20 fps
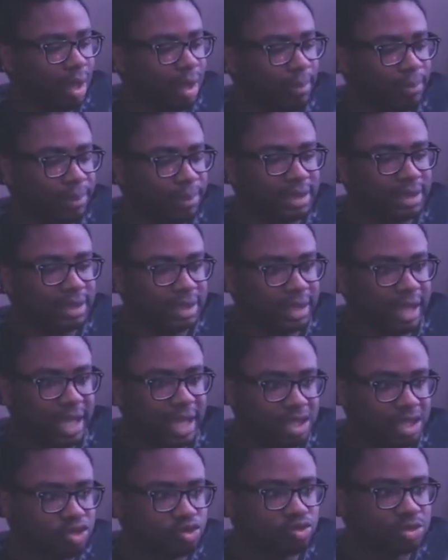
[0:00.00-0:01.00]
But like
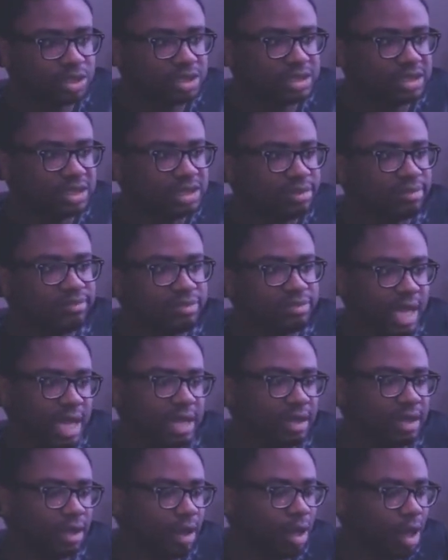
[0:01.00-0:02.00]
you just see them take
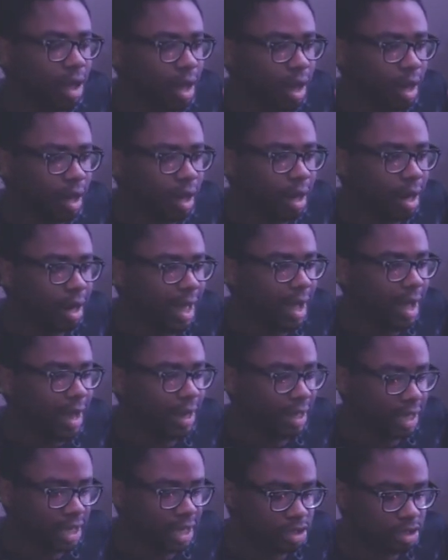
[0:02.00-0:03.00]
a lot
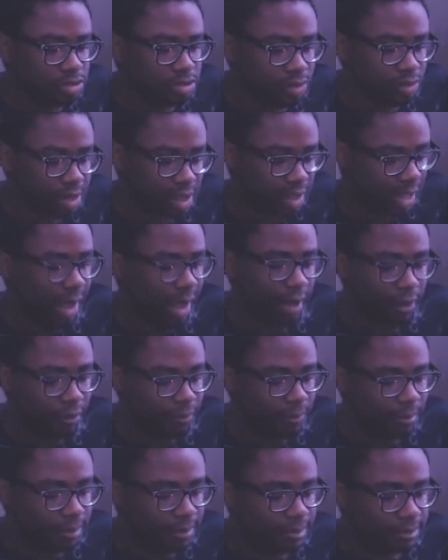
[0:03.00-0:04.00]
into account
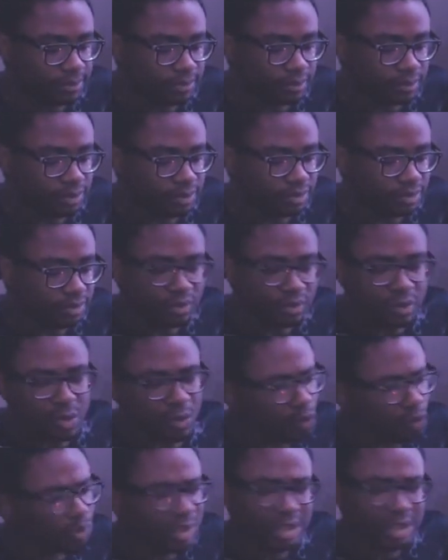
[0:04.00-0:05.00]

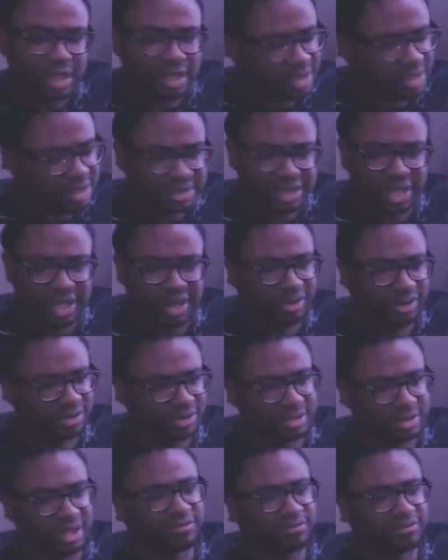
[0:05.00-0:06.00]
when killing these characters
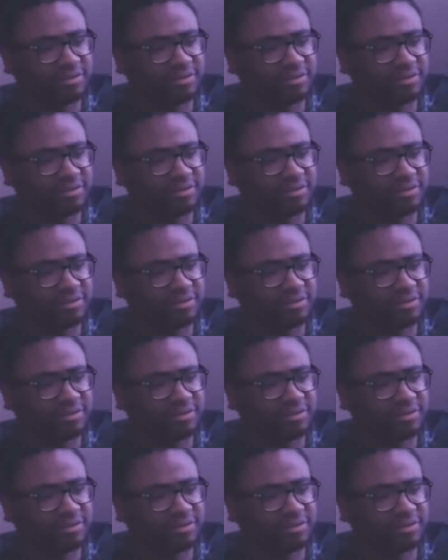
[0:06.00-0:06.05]
off.